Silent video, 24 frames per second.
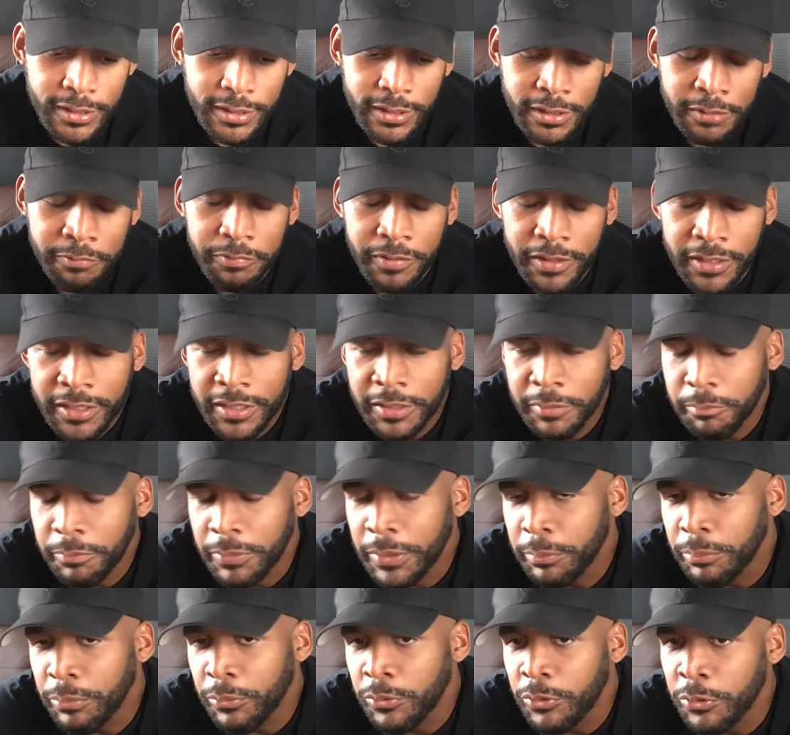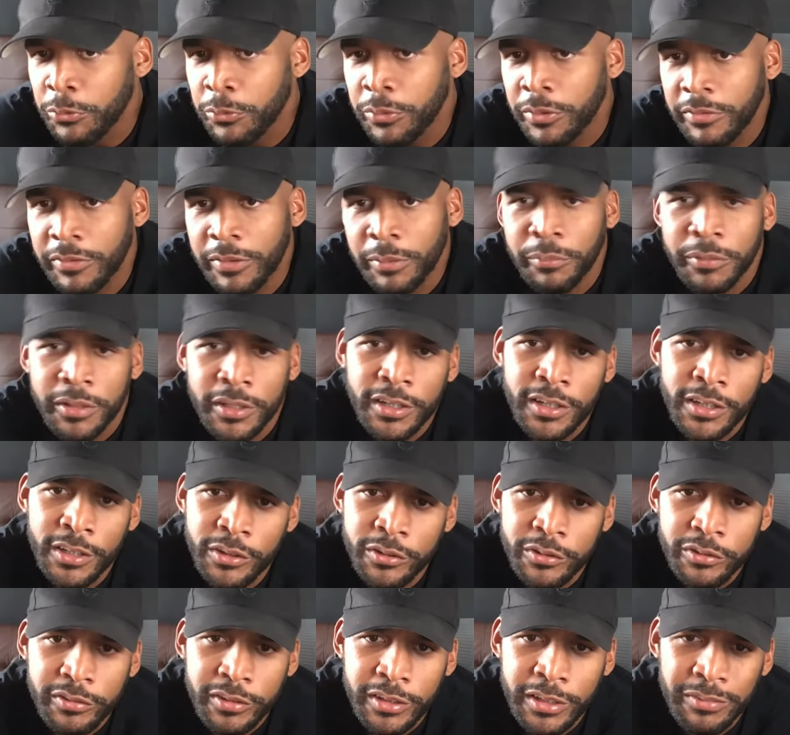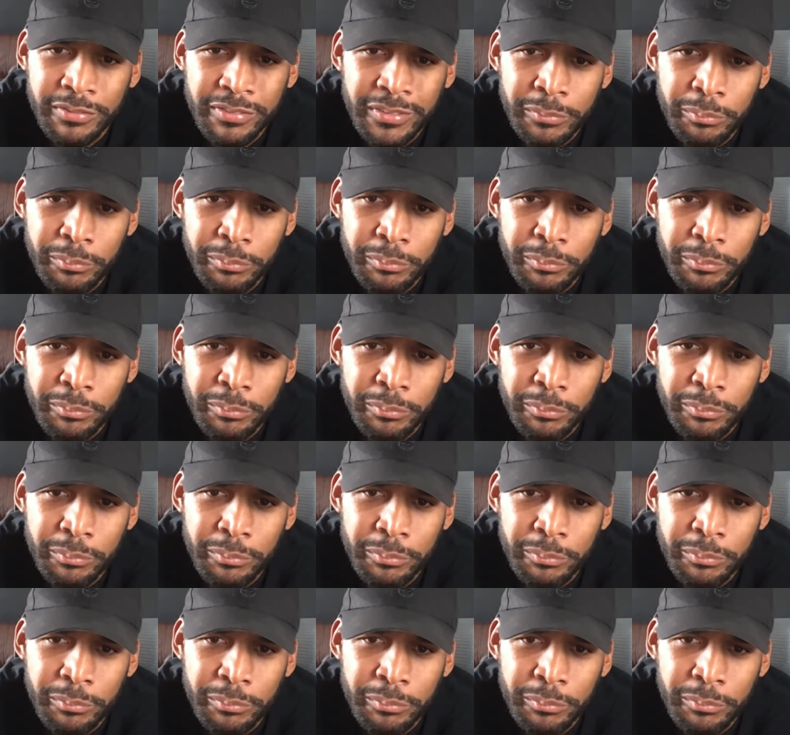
if I get people doing some of the other stuff.